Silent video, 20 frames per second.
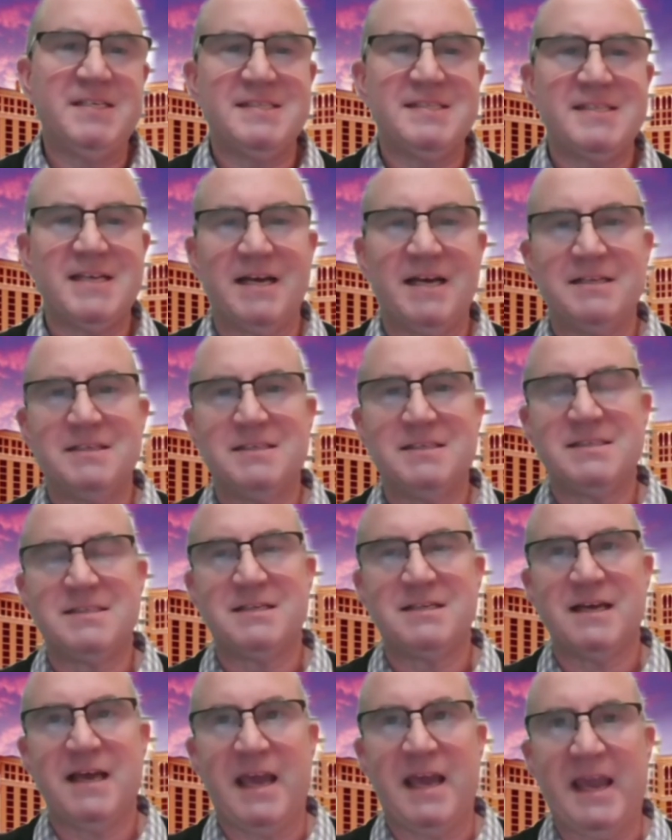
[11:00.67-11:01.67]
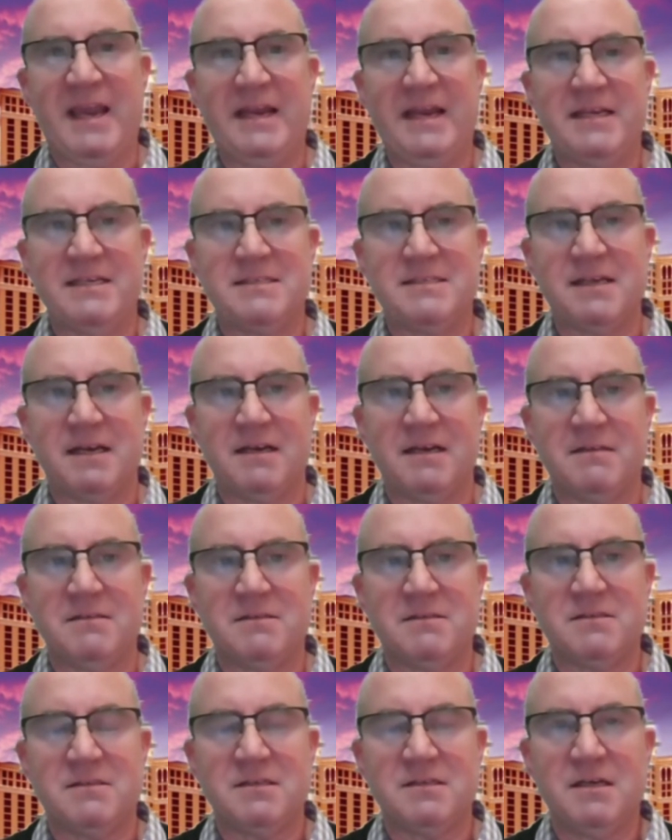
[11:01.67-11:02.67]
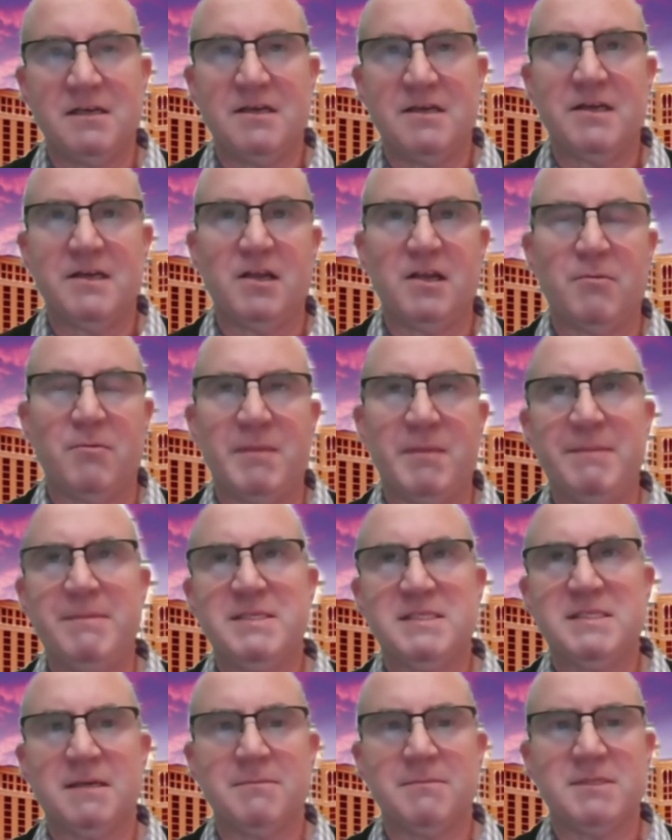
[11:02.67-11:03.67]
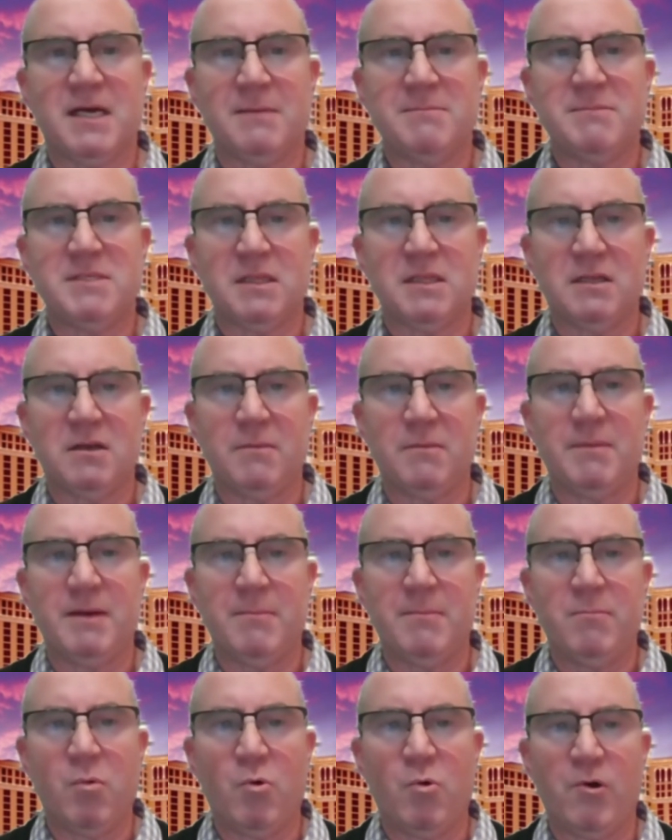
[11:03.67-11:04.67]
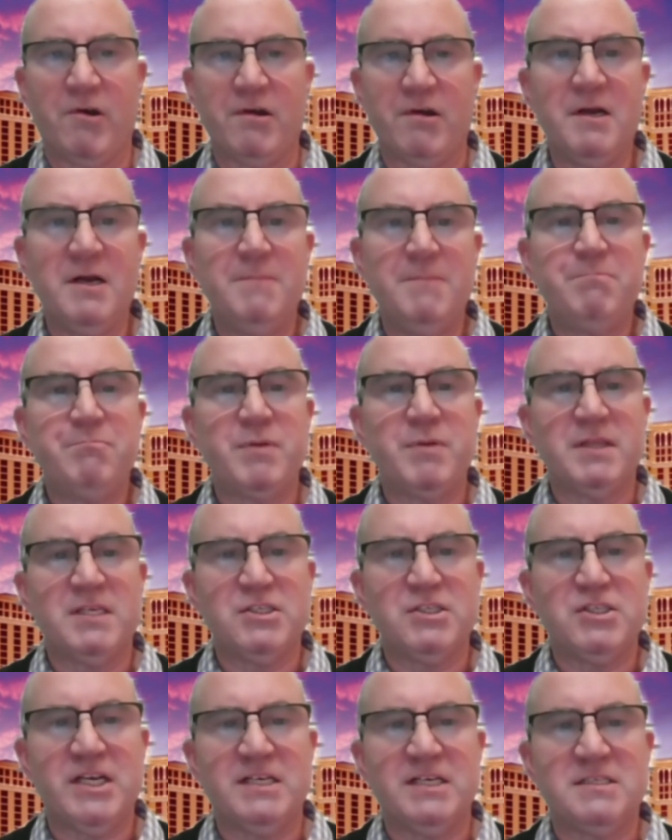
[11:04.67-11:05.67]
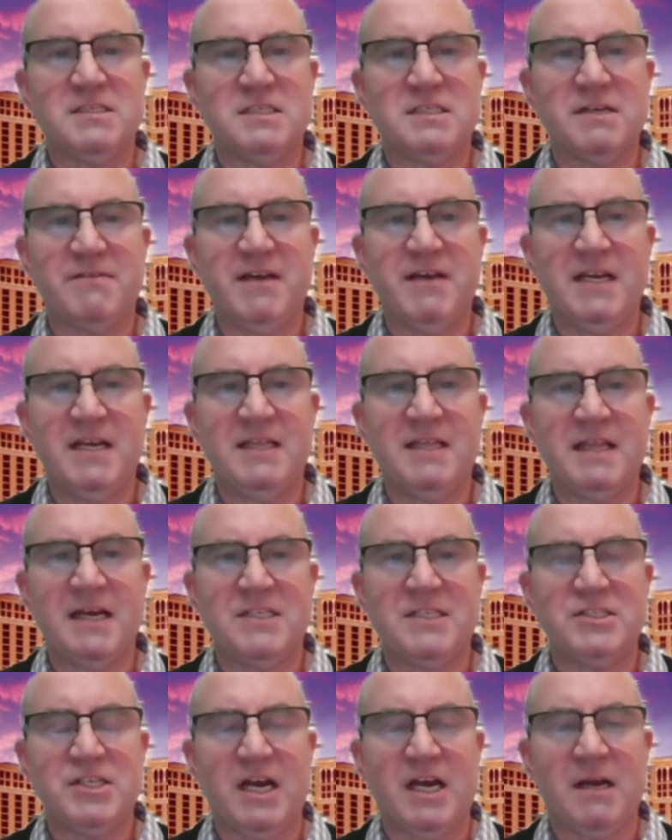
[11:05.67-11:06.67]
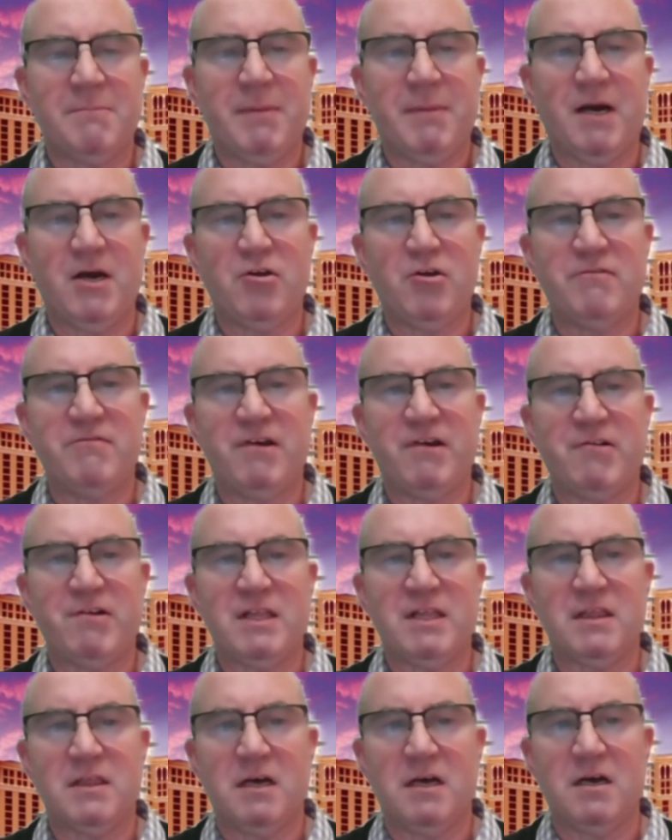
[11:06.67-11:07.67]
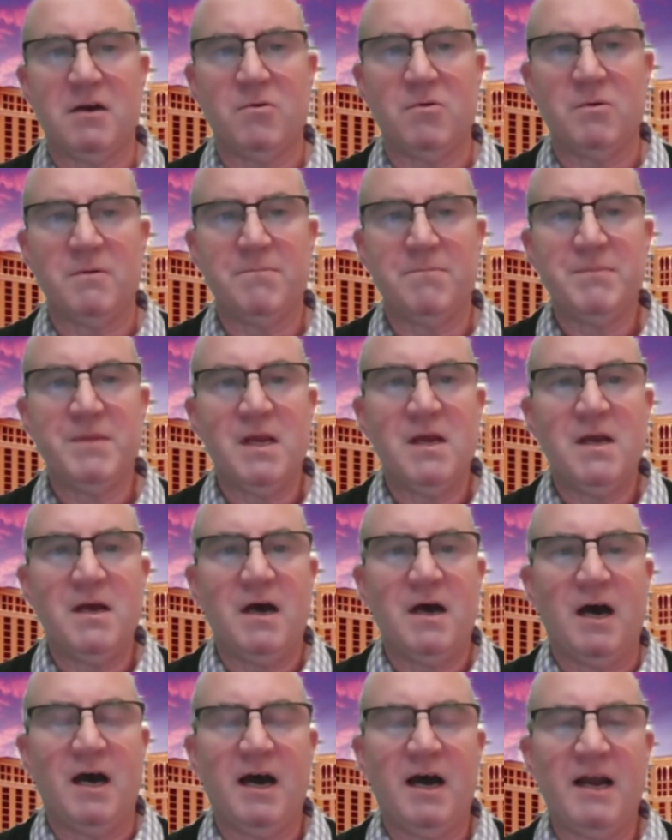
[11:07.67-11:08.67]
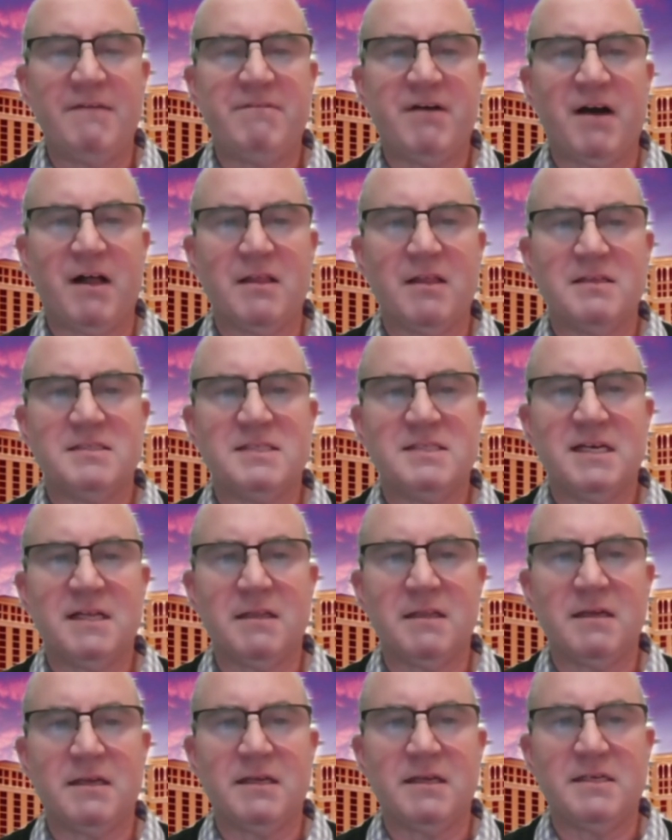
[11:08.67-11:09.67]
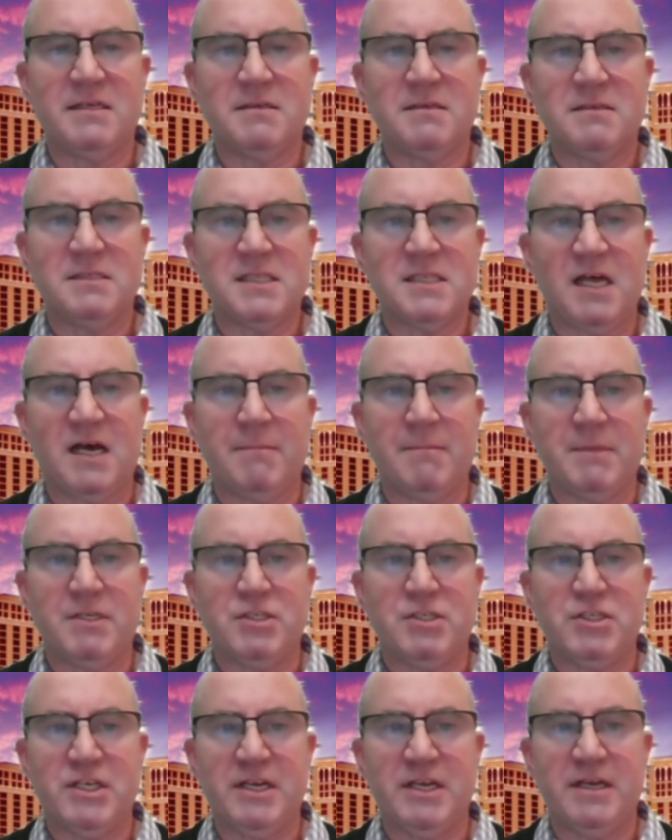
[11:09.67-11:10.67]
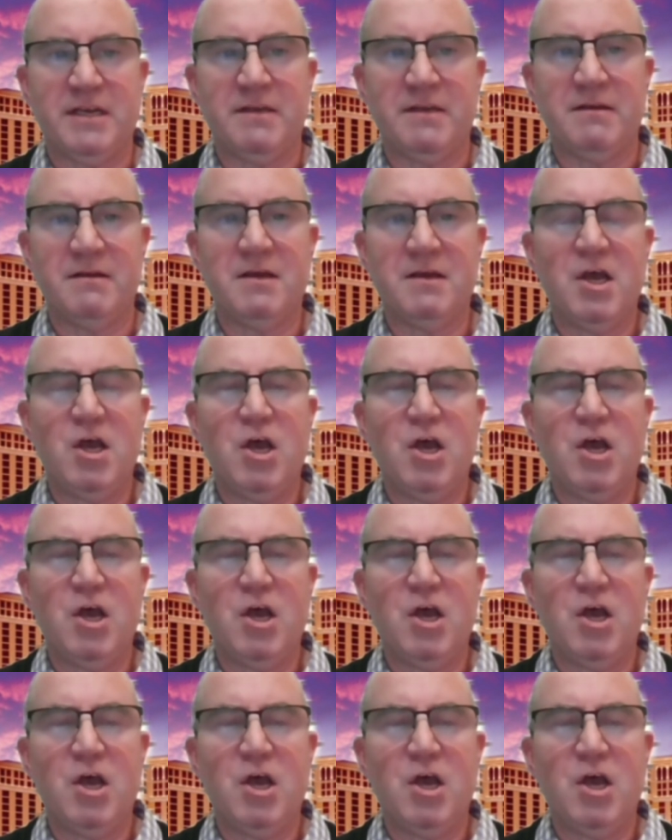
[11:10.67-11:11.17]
cents to 80 cents, maybe sometimes a little bit more, but the chances of hitting that jackpot are very low. A high volatility slot machine,